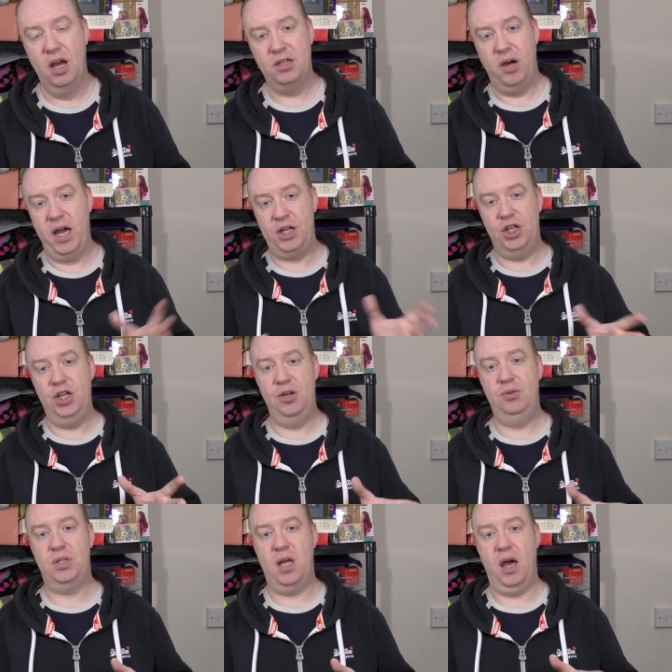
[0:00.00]
So I actually
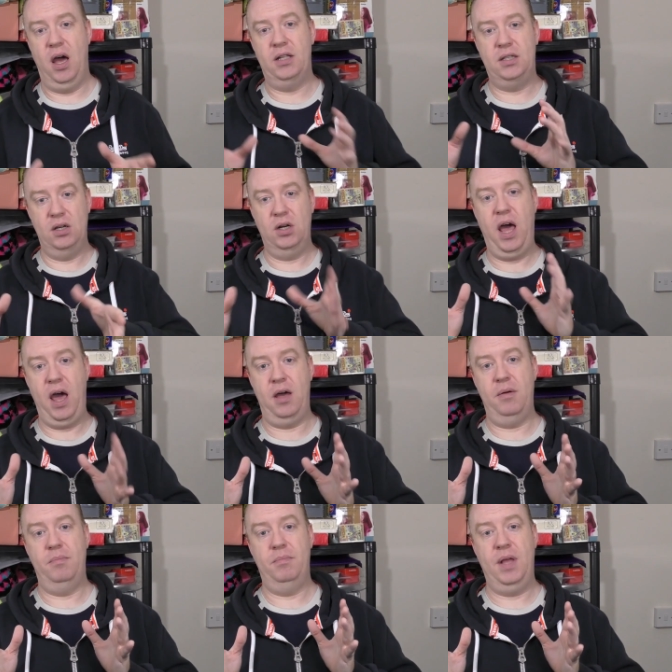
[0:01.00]
used that. I took
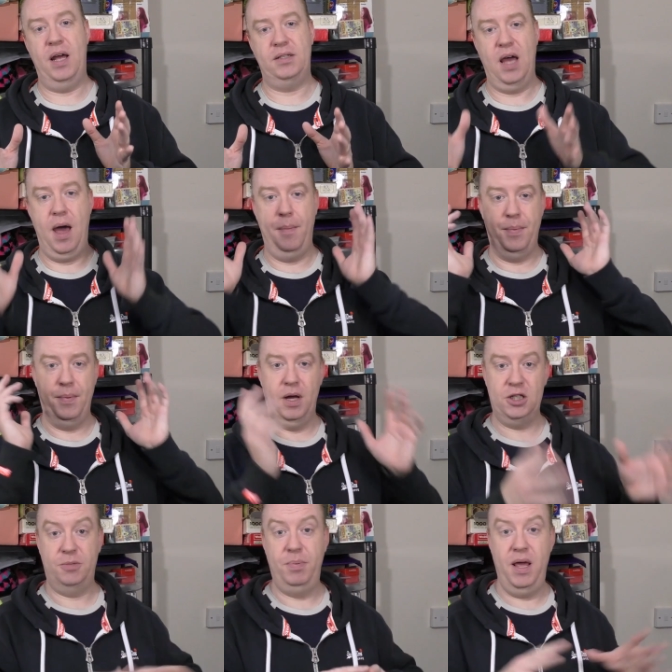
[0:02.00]
that tab,
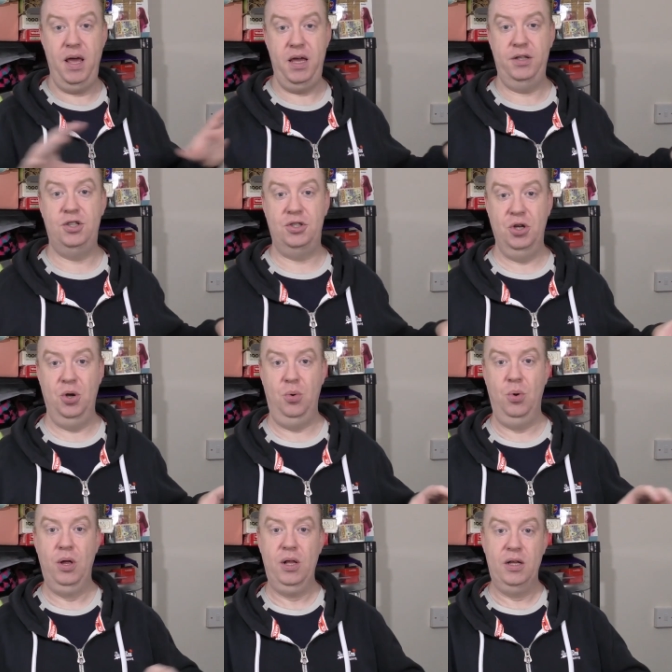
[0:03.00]
I split it into
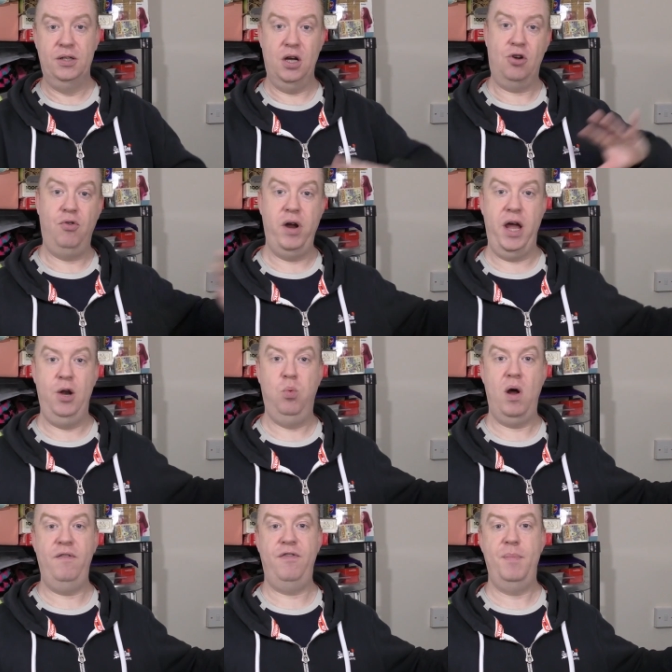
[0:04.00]
two, so I created
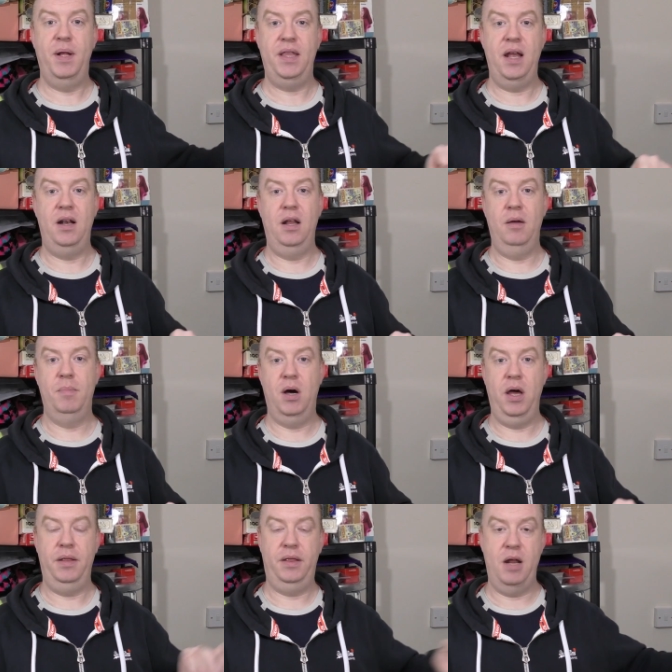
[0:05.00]
one for my
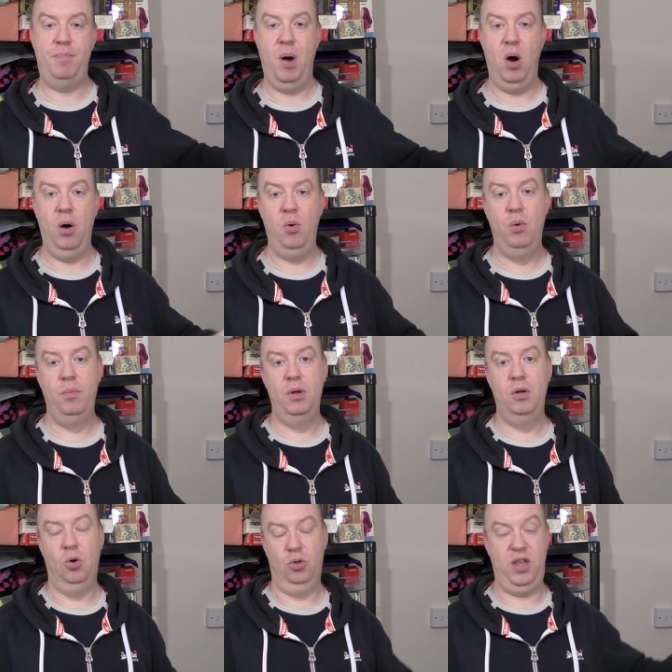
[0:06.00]
death
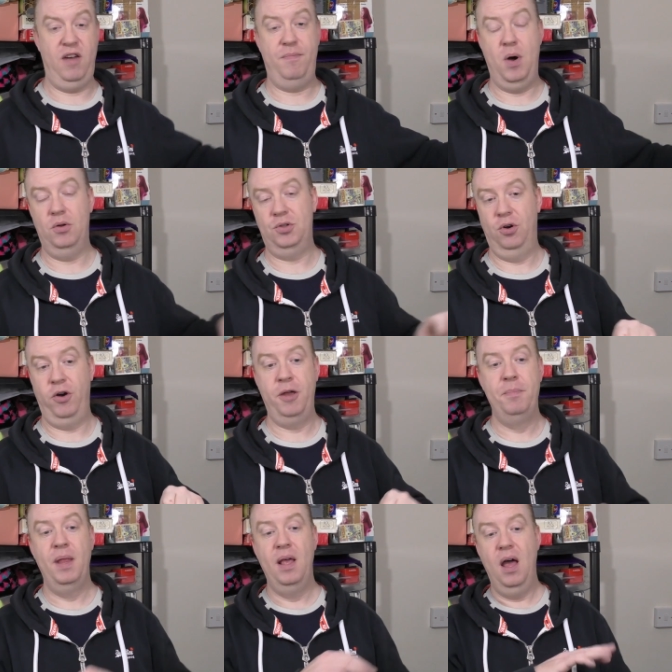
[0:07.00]
pile, sorry,
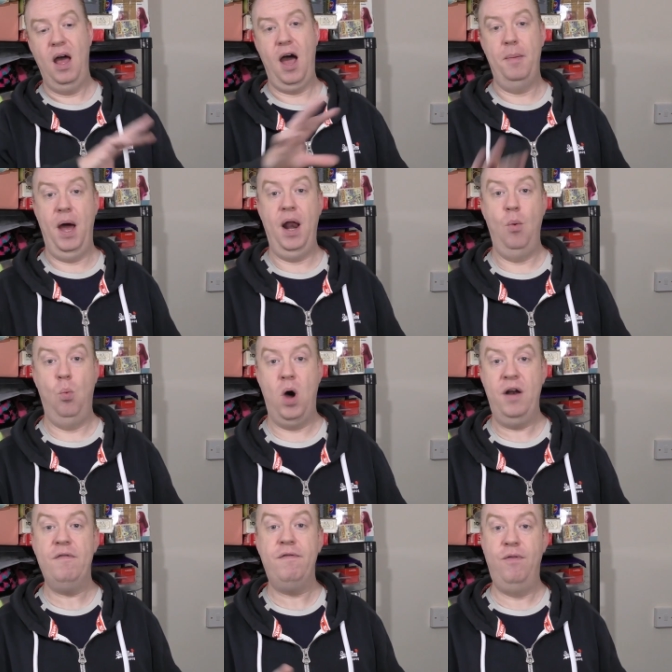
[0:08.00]
and then
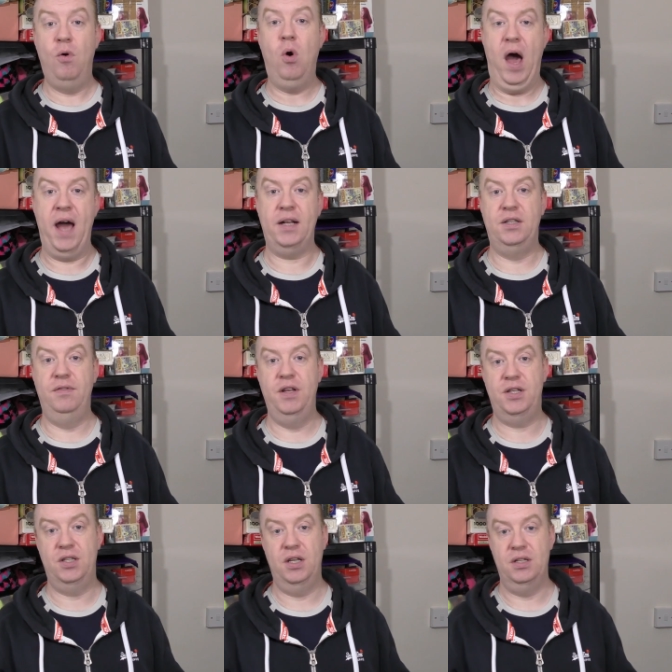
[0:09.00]
one for active
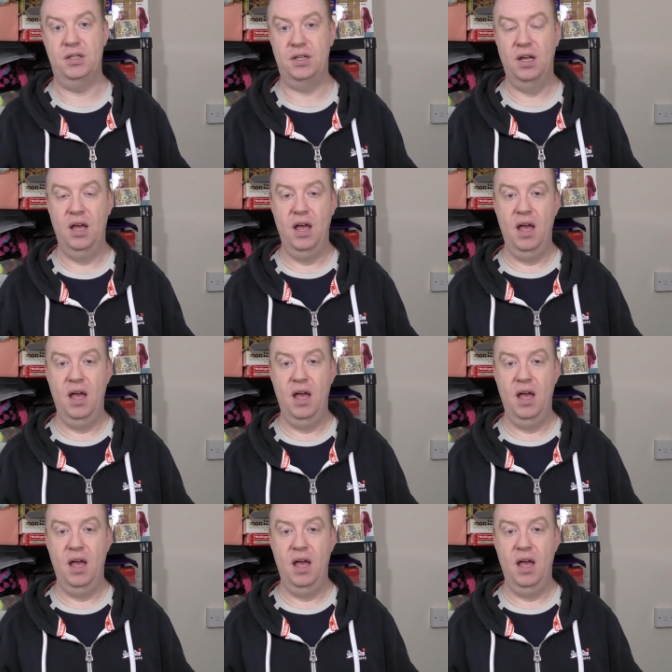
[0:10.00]
listings.